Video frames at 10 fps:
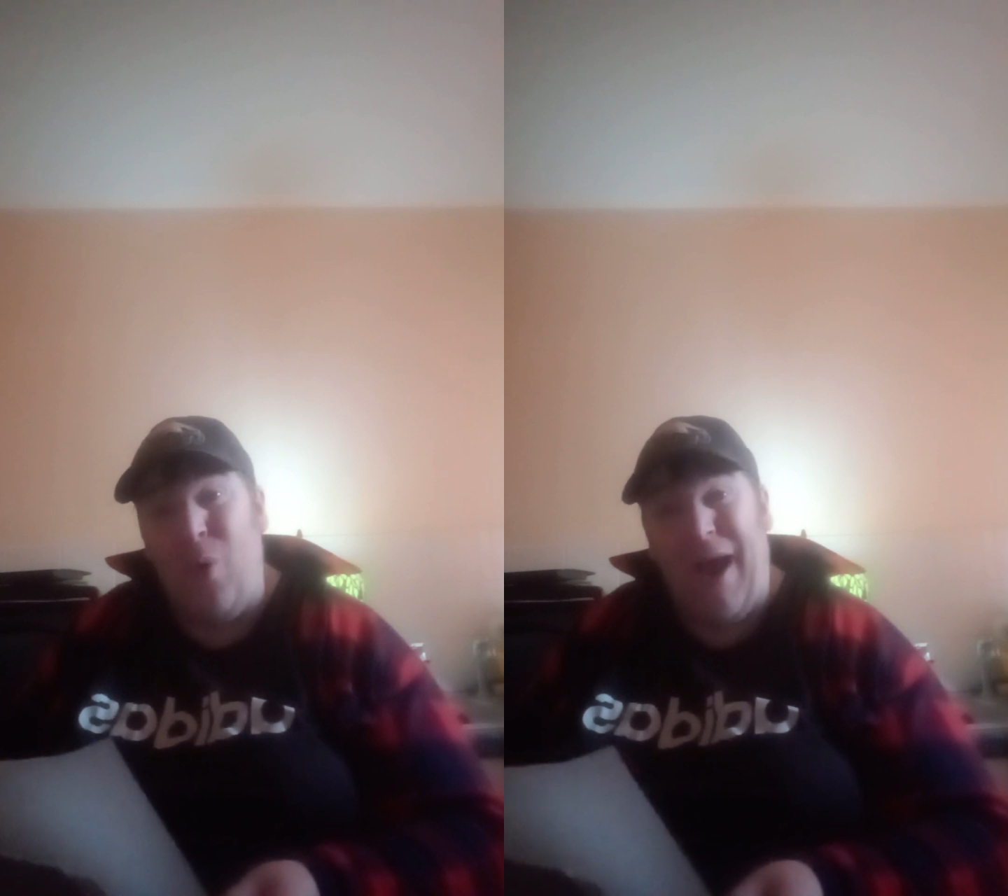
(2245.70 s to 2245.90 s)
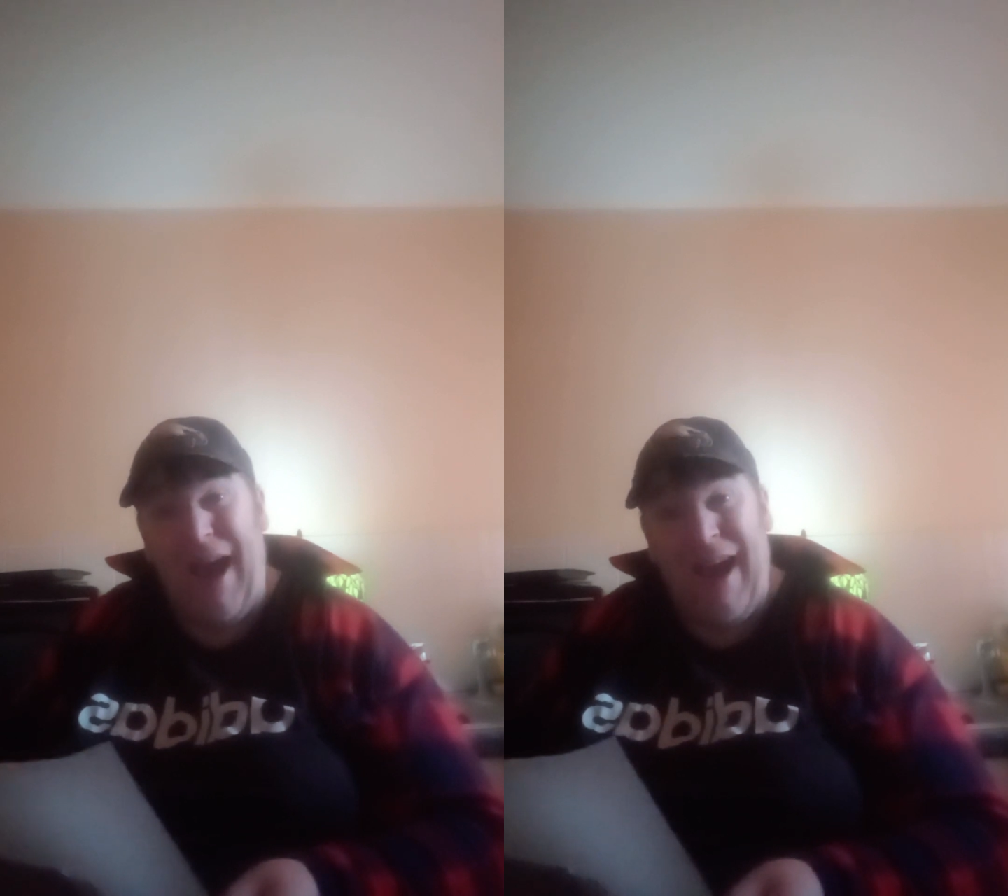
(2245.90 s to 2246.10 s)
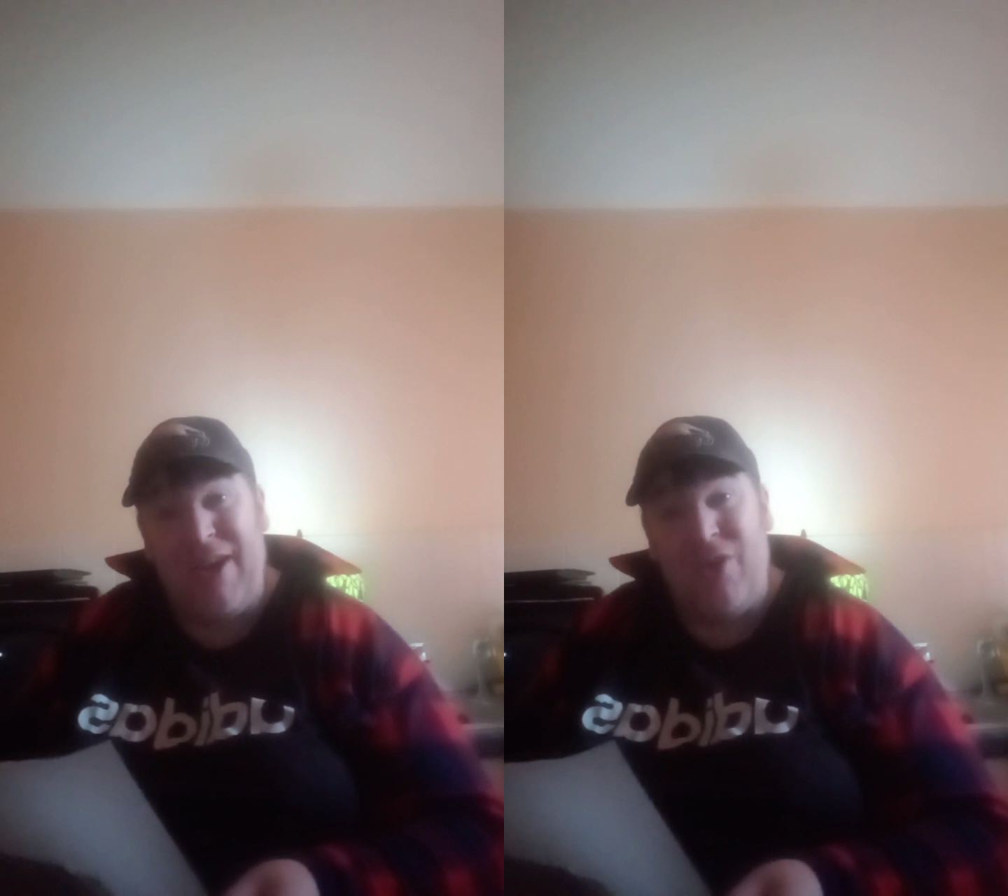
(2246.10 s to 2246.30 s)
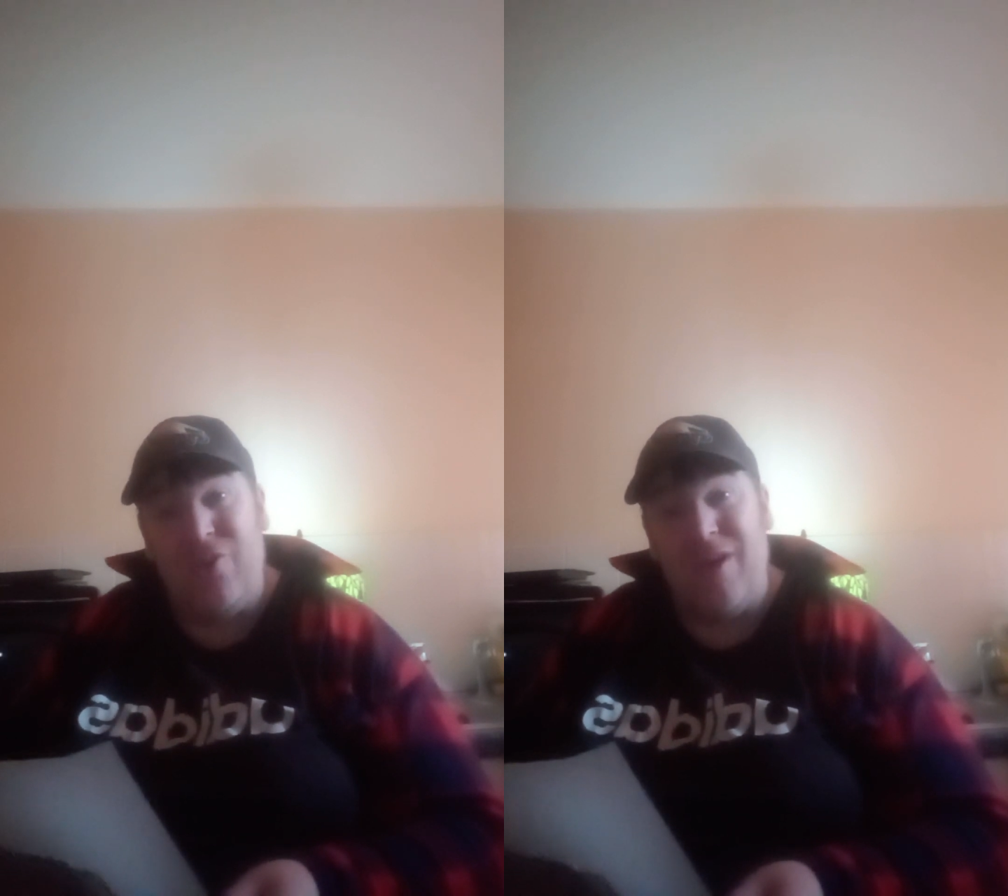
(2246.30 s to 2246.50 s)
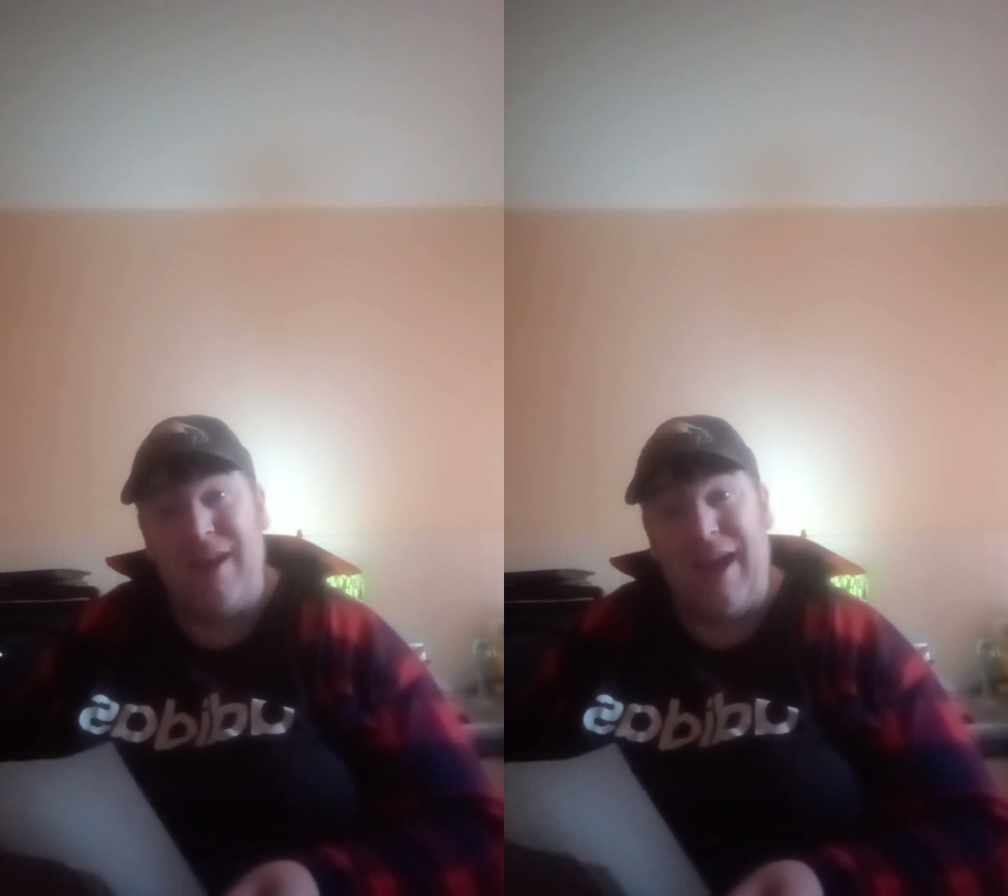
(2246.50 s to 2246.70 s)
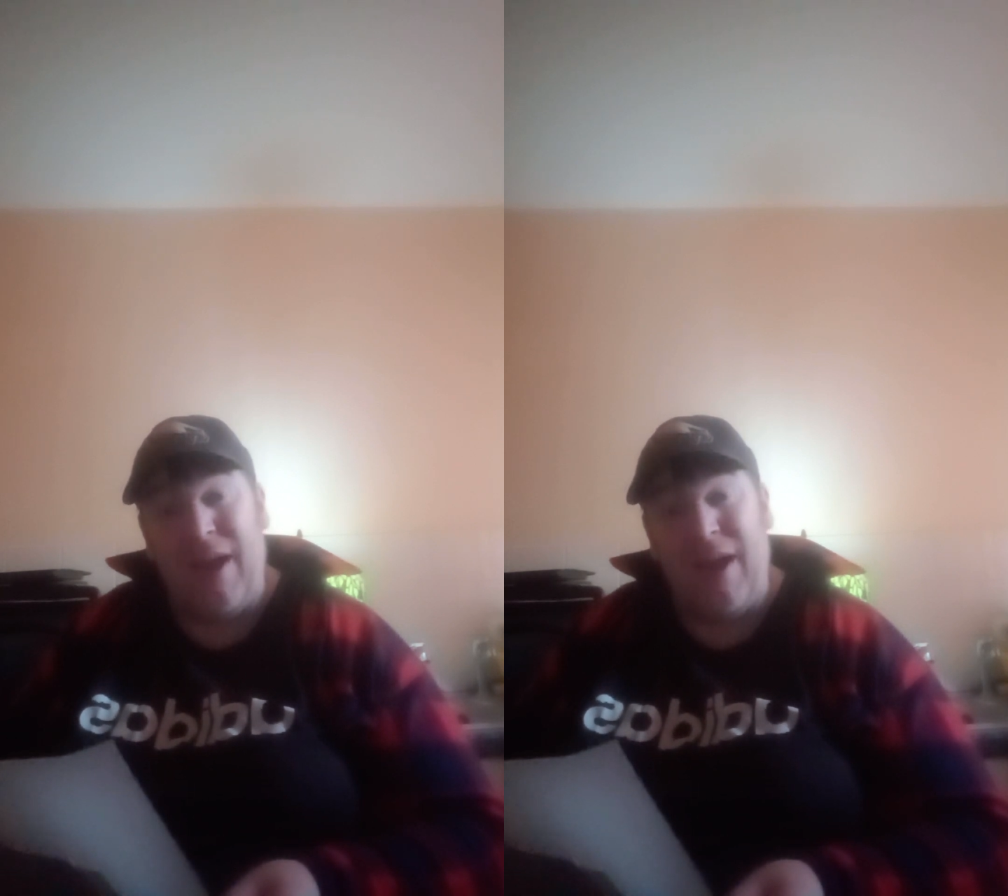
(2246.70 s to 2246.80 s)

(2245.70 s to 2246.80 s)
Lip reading: more accurate